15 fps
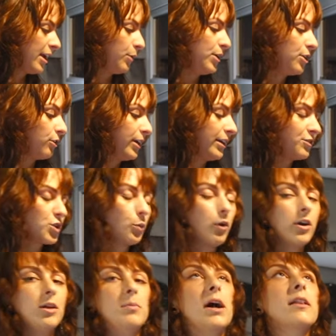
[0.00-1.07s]
and we don't have to
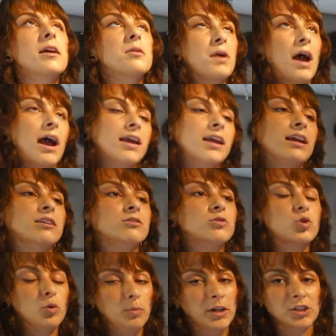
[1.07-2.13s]
worry about like packing
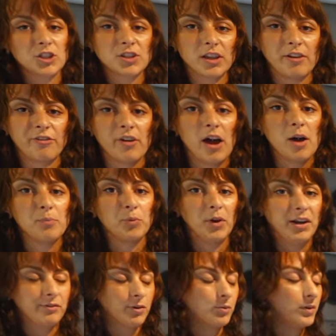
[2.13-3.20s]
too much stuff up
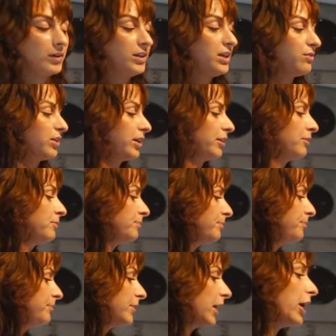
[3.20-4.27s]
whenever we're leaving
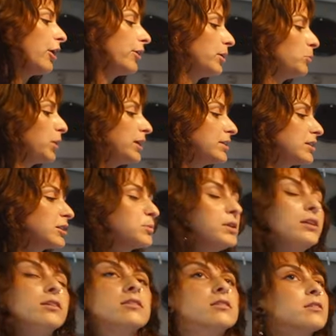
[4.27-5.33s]
going places
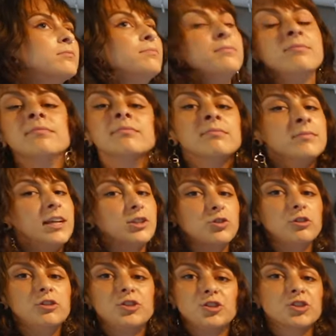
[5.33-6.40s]
because as
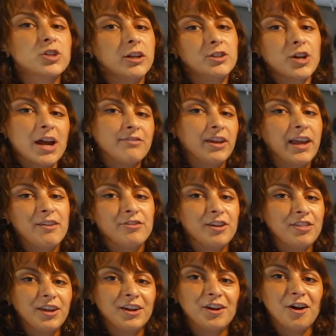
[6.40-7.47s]
soon as you start driving,
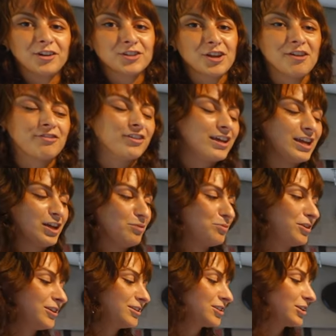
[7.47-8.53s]
everything knocks off of the
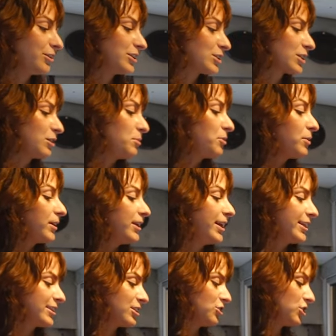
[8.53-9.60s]
ambulance. So it's gonna be really
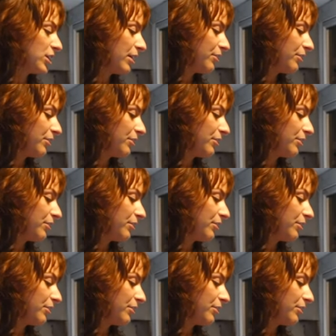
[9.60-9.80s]
nice to just